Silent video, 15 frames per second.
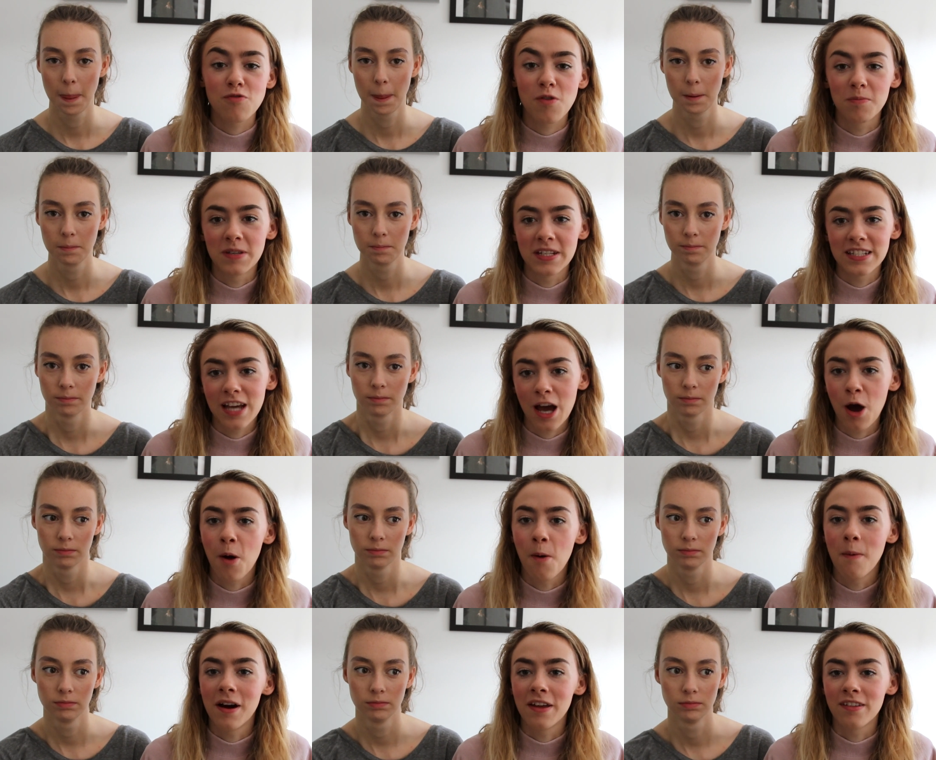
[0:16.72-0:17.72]
Speaker 1: probably tell
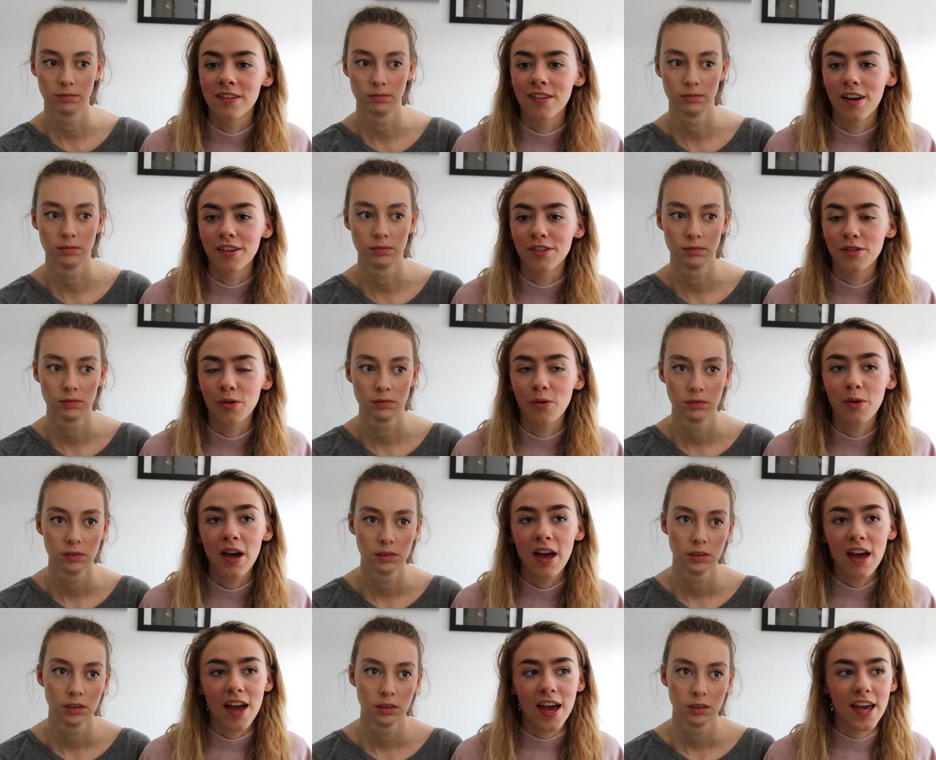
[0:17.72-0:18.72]
by the title,
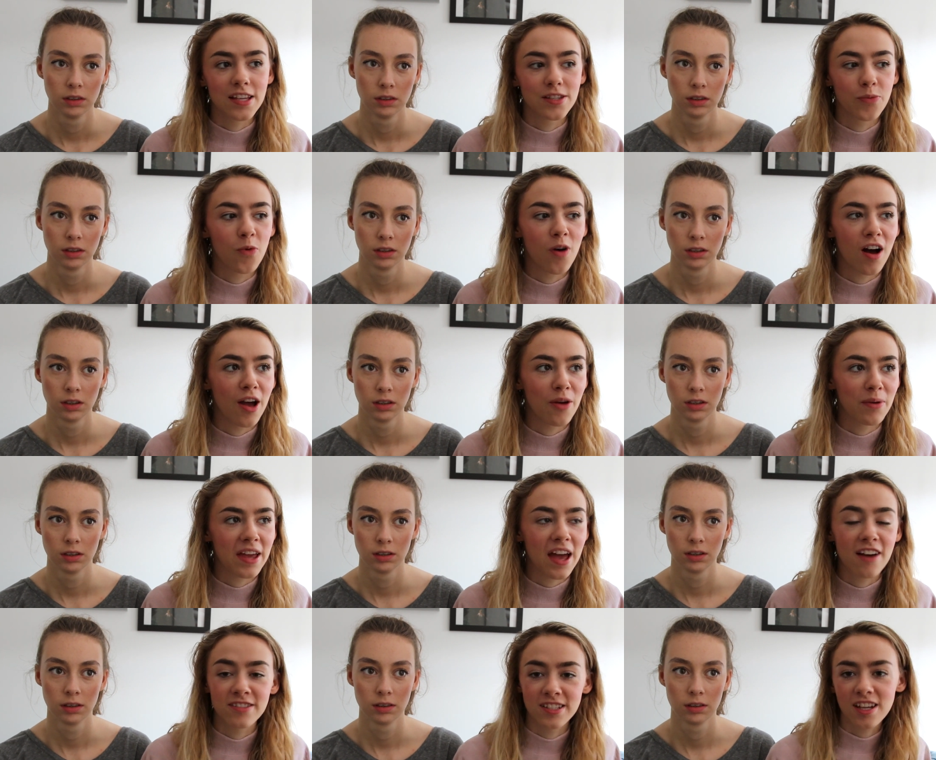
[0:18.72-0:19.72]
is why we
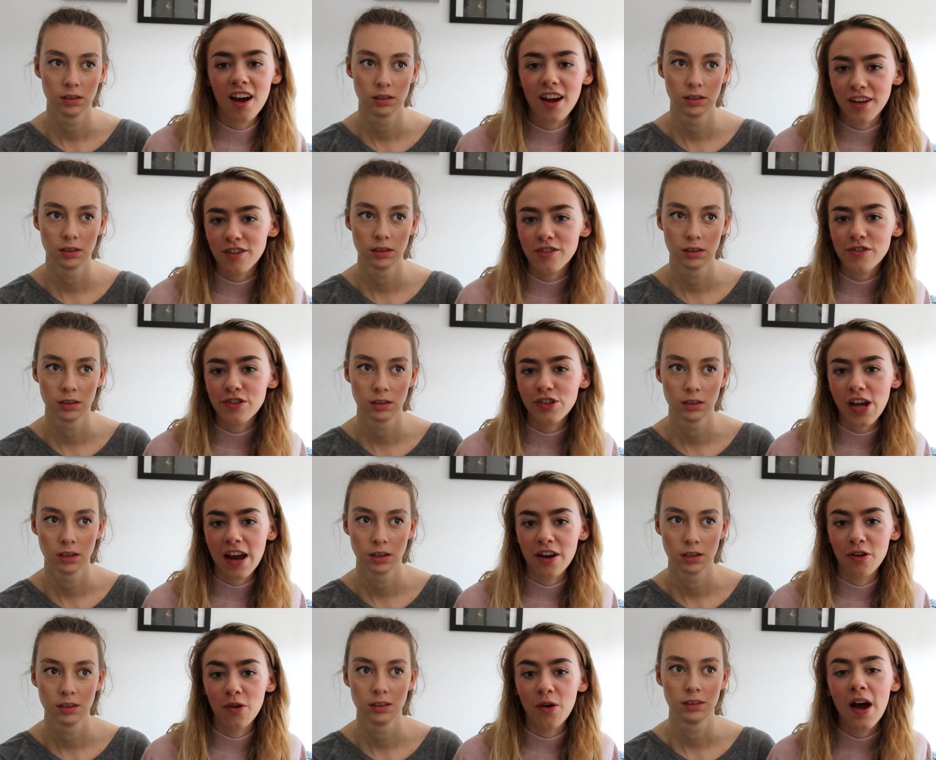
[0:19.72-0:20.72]
have started a new
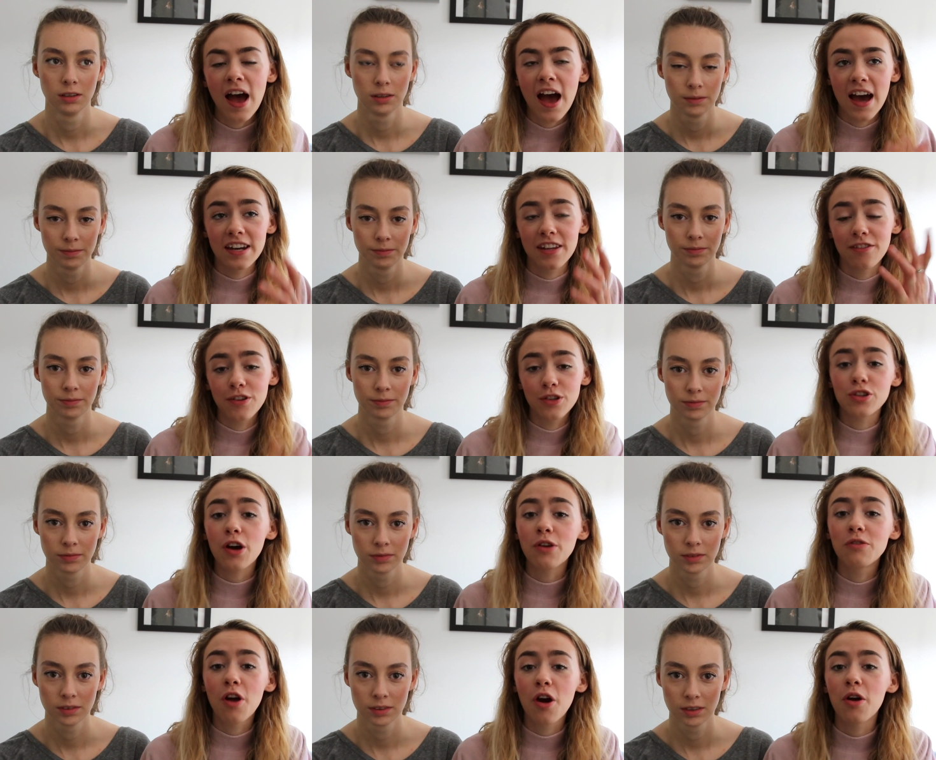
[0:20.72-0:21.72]
channel, and if you
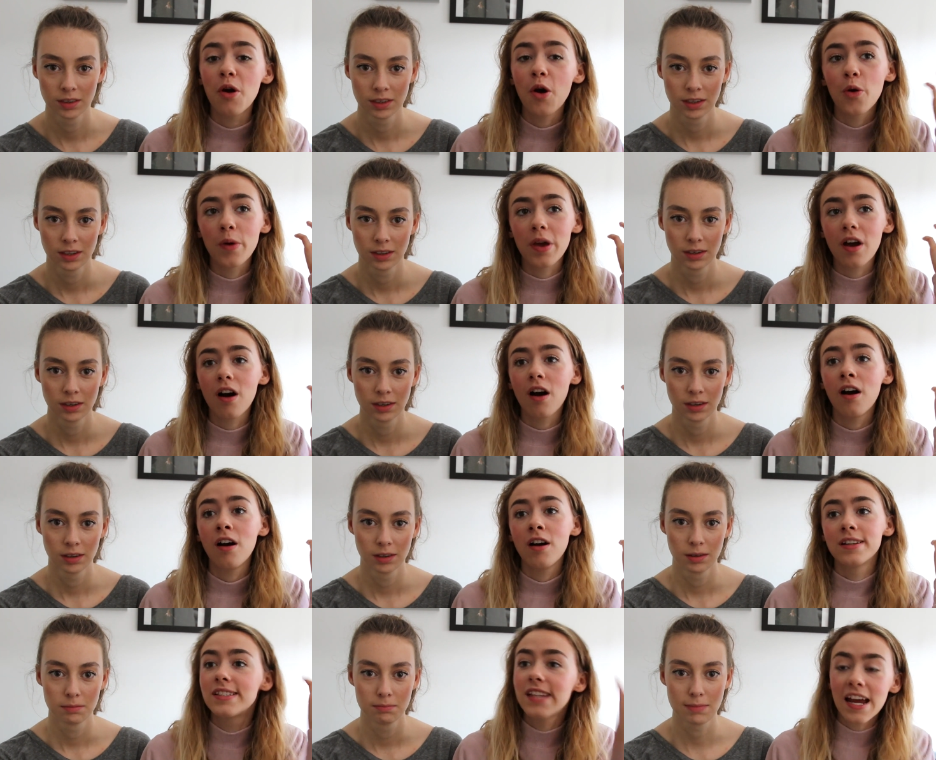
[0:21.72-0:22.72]
don't know, we are
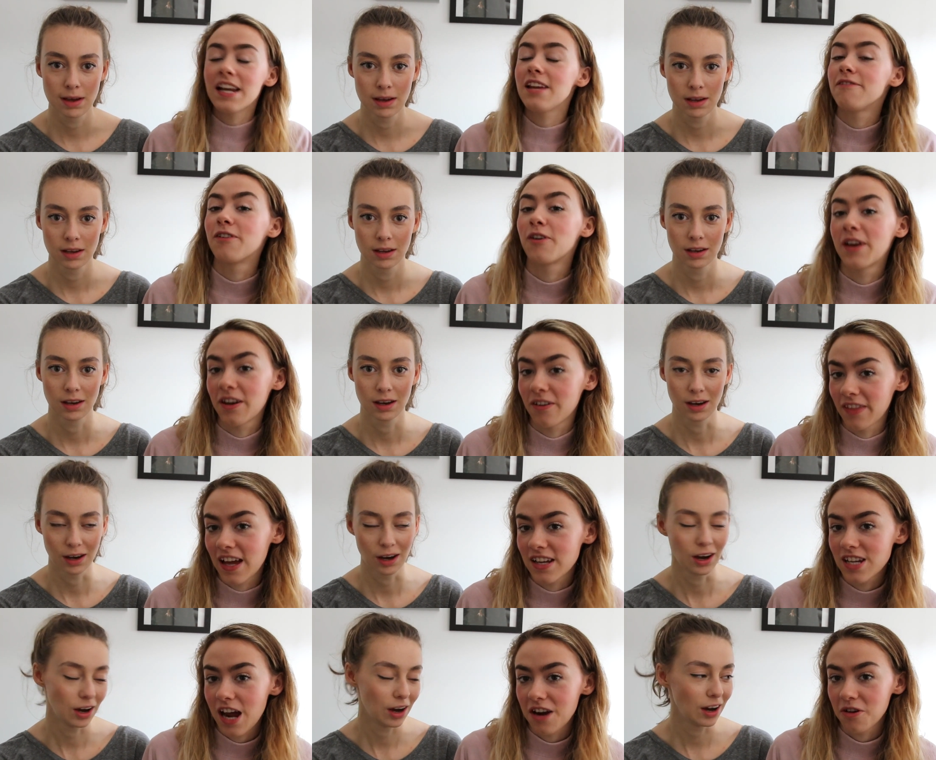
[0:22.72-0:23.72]
Speaker 2: daily vlogging on
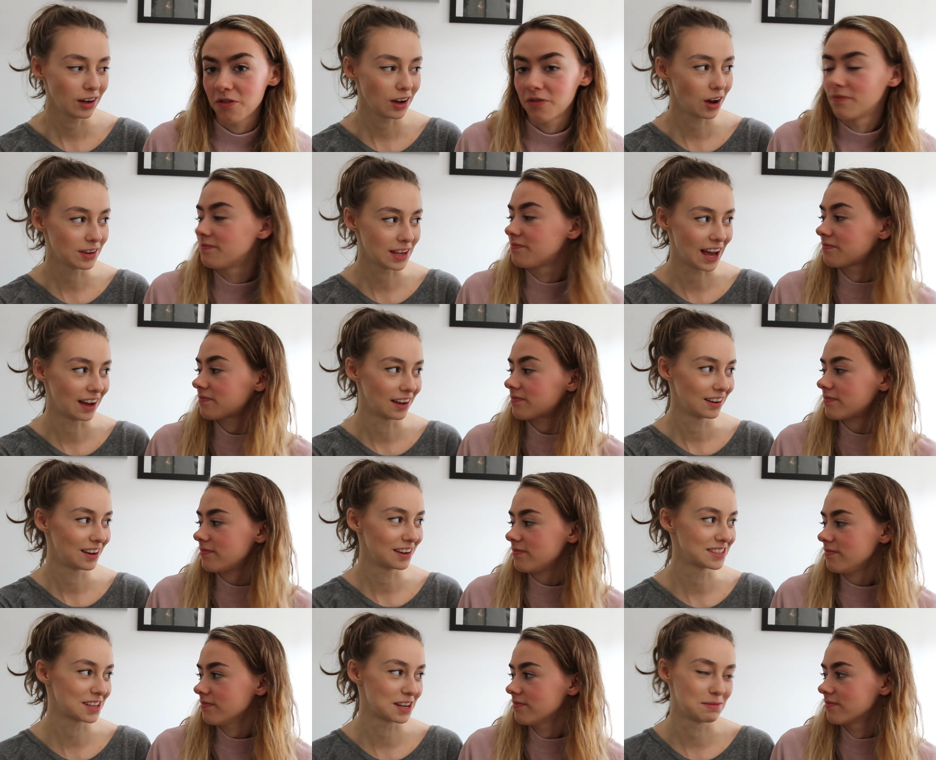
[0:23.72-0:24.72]
that channel. Oh yeah,
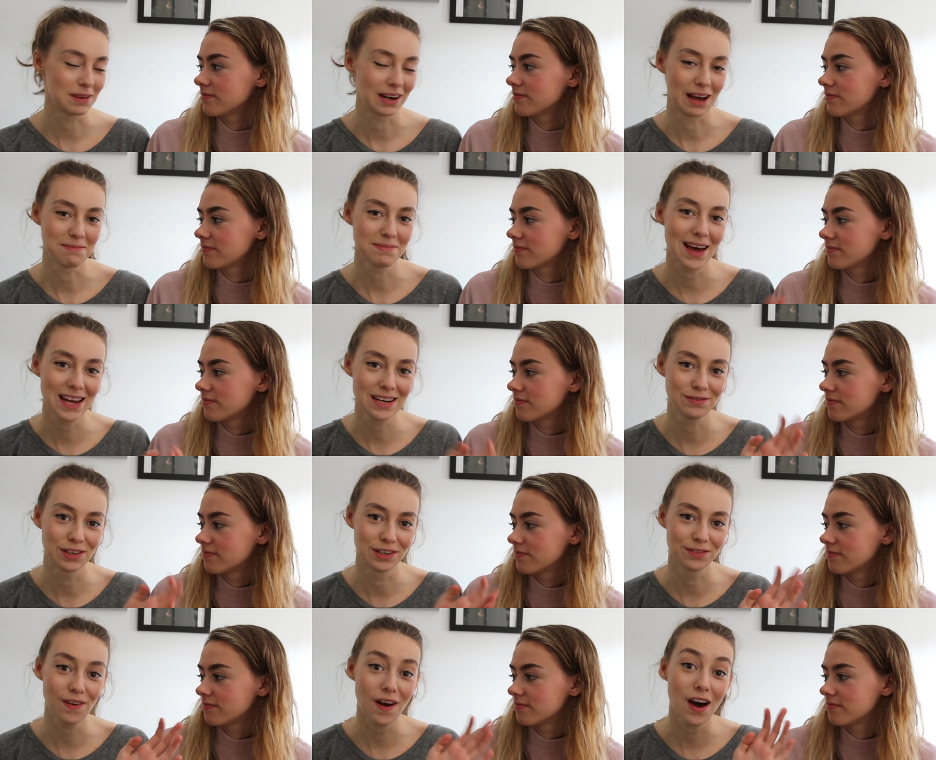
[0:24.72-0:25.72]
I was going to be like
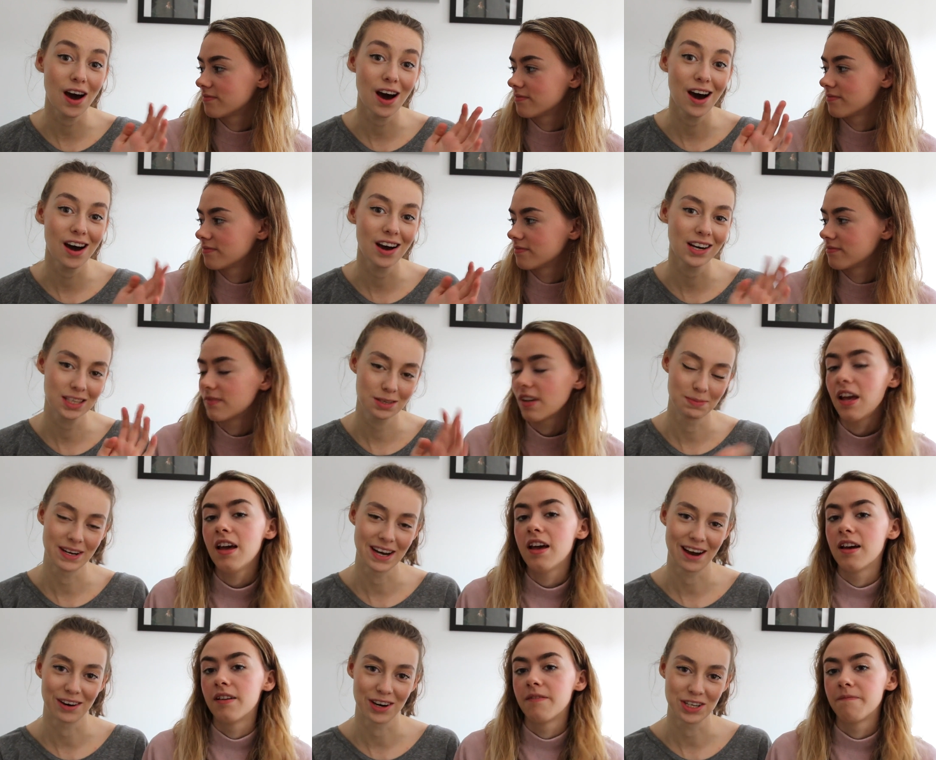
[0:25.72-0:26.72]
Mandeville Vlogs, but
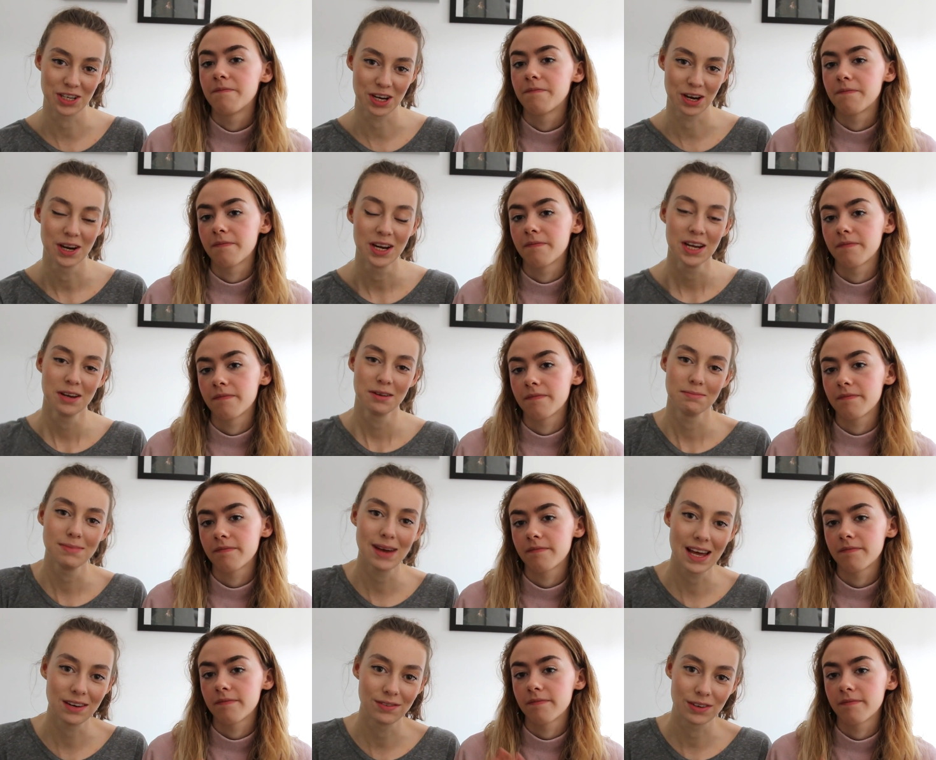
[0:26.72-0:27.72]
now I'll do
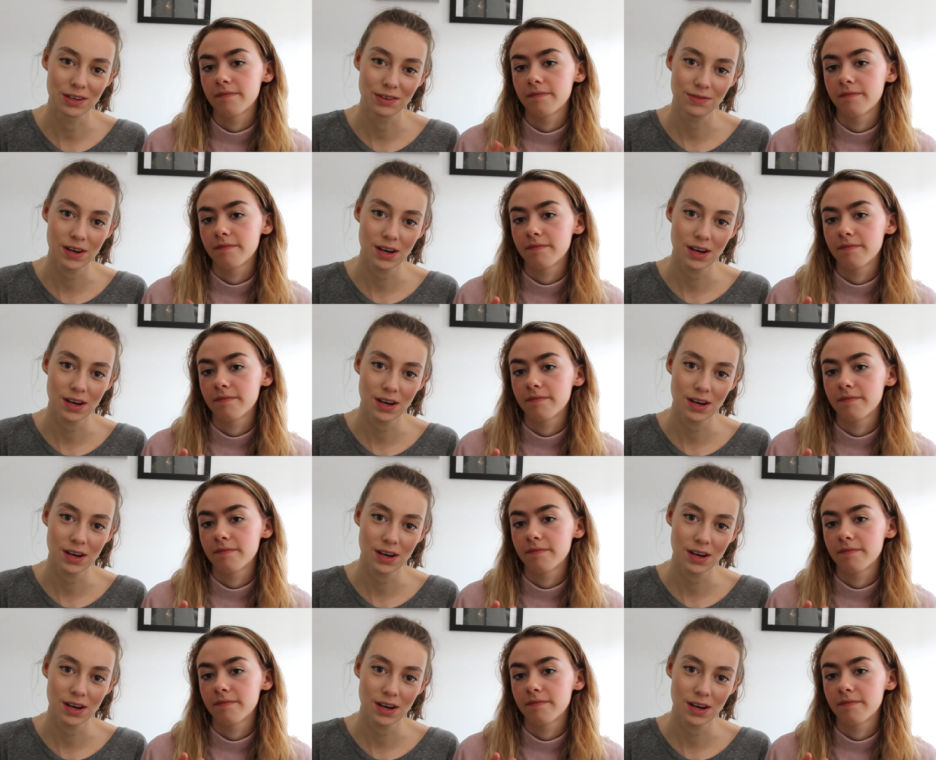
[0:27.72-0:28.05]
Mandeville